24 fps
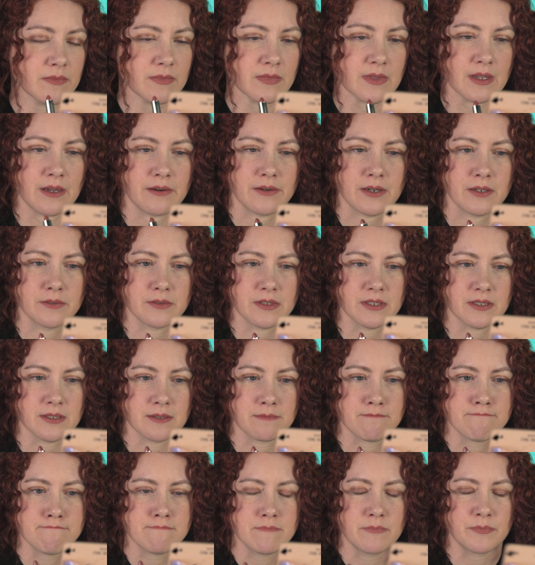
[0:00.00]
I don't know,
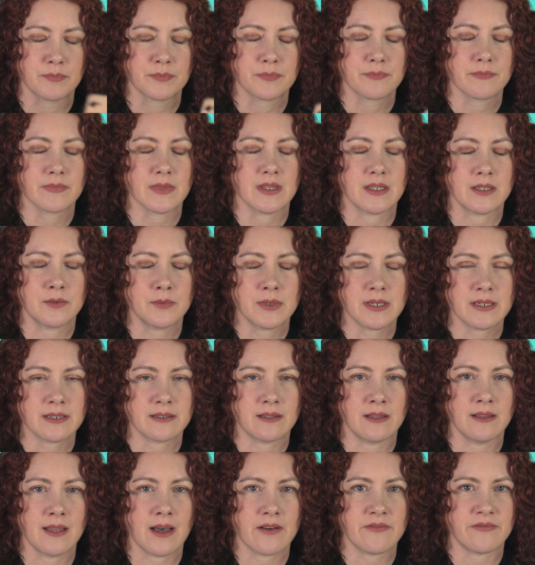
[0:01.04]
it went
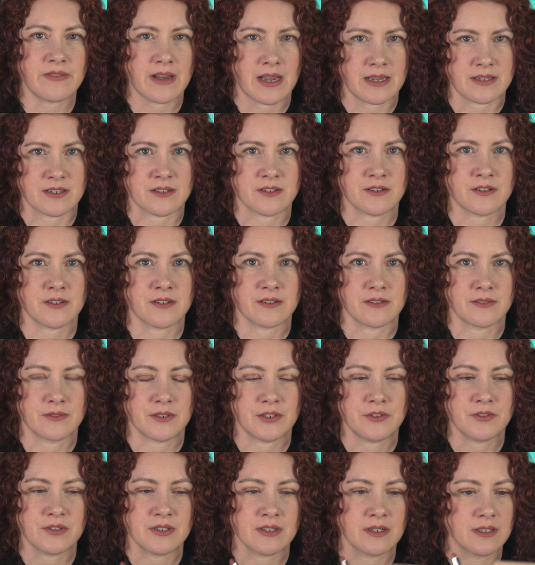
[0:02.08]
a lot faster
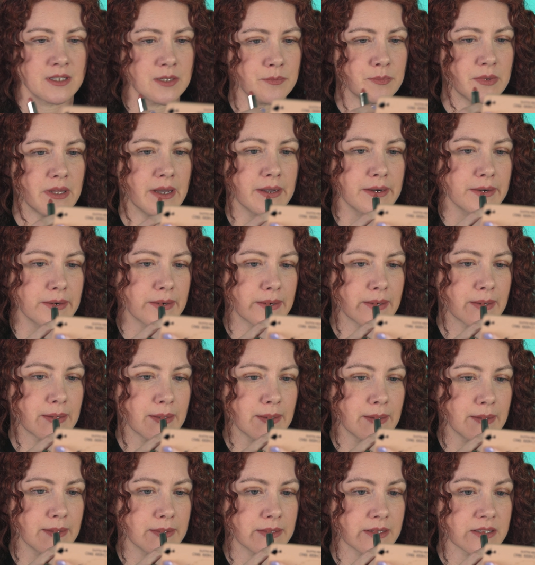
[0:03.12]
using a lip liner,
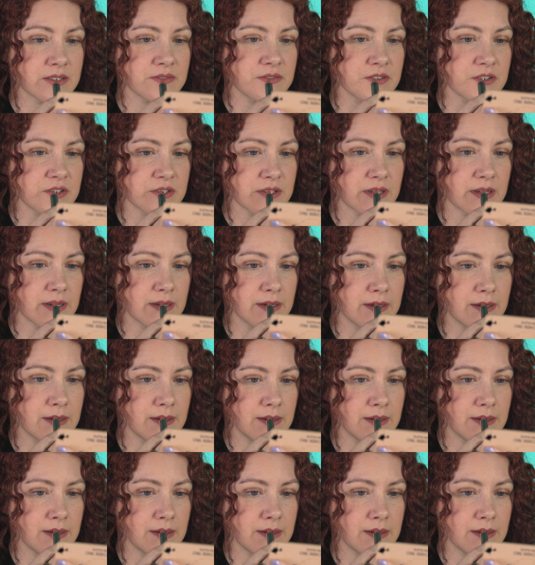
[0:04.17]
that's for sure.